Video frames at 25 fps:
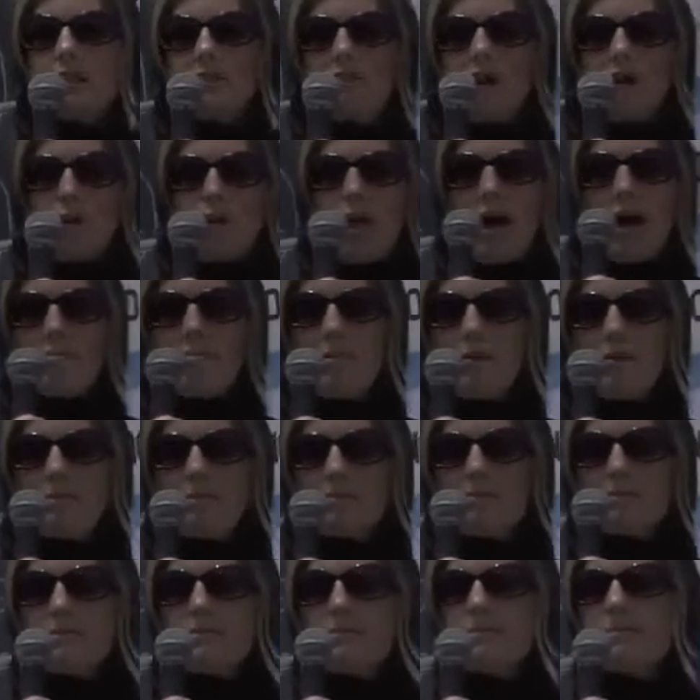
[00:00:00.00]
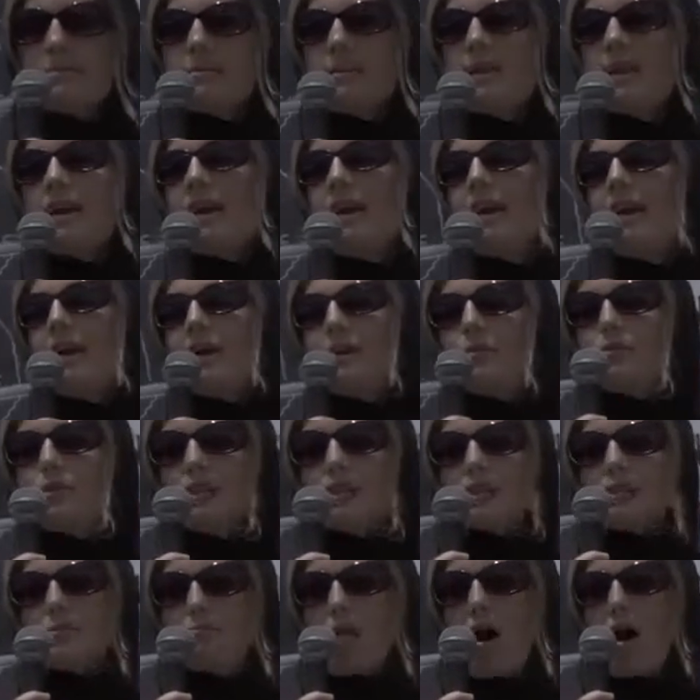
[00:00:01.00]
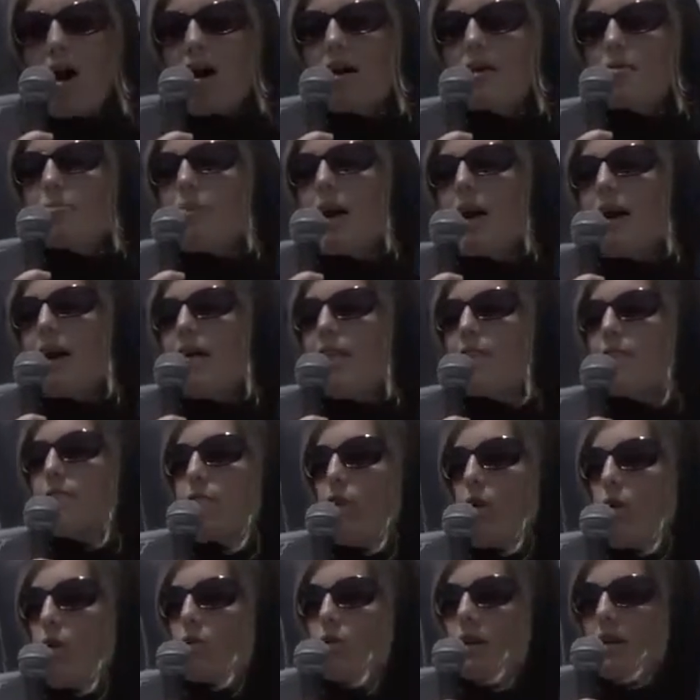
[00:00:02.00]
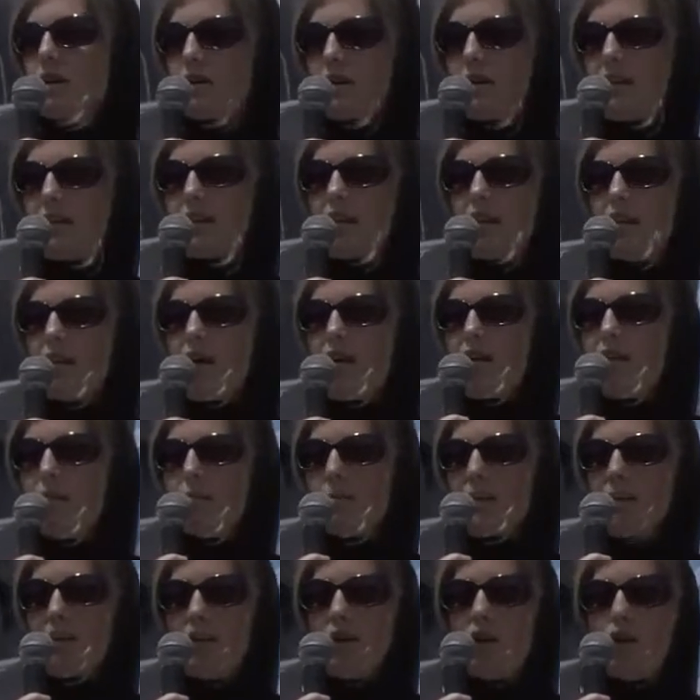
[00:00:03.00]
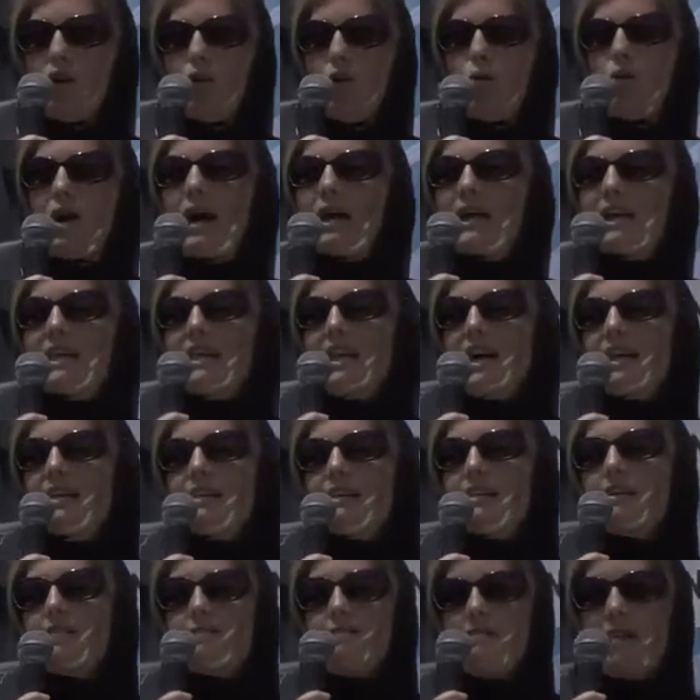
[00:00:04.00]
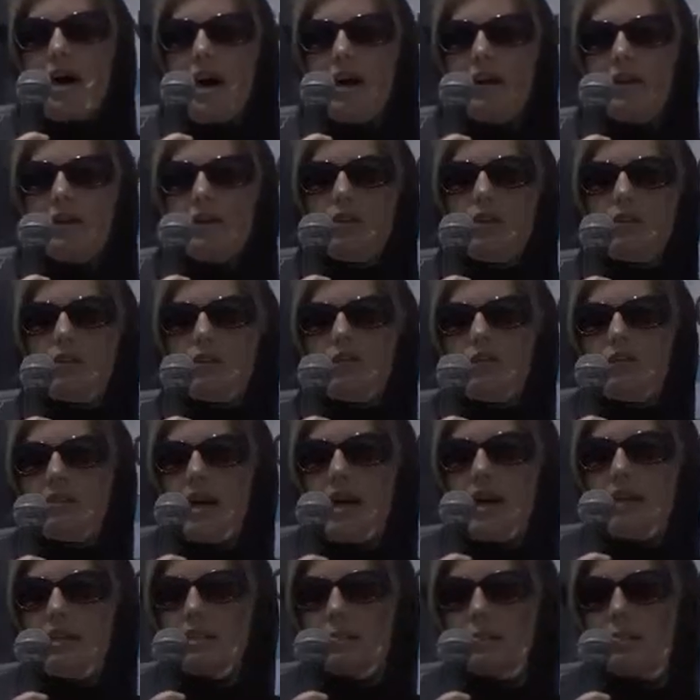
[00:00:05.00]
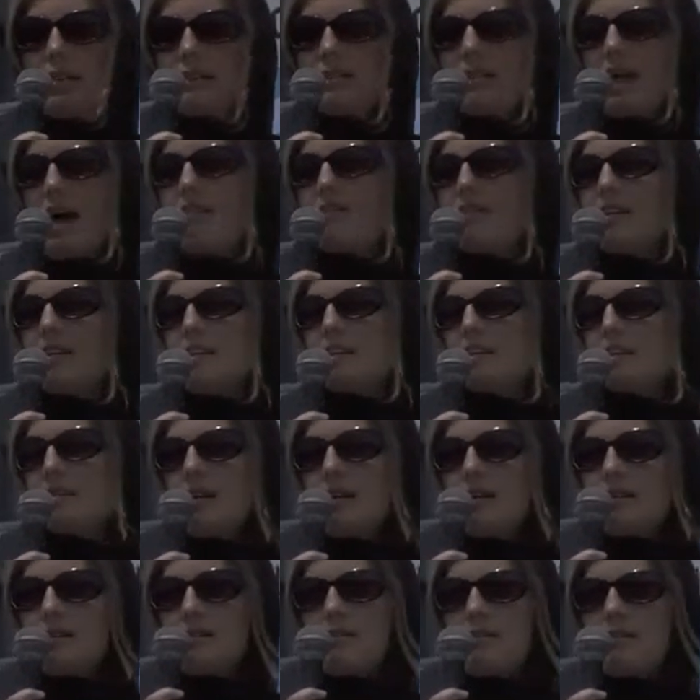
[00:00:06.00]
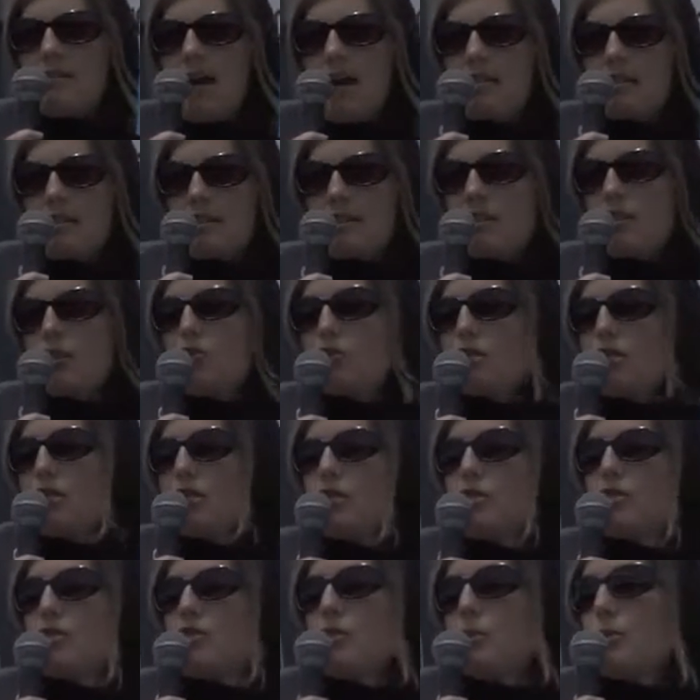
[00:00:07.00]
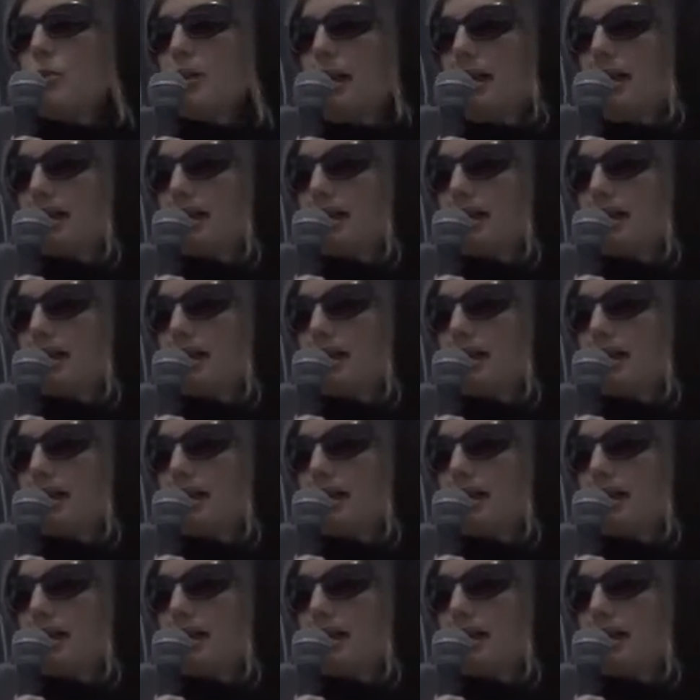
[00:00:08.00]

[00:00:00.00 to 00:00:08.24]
living web. It was spawned by a forward-thinking government who recognized the value of science-based evidence to find solutions to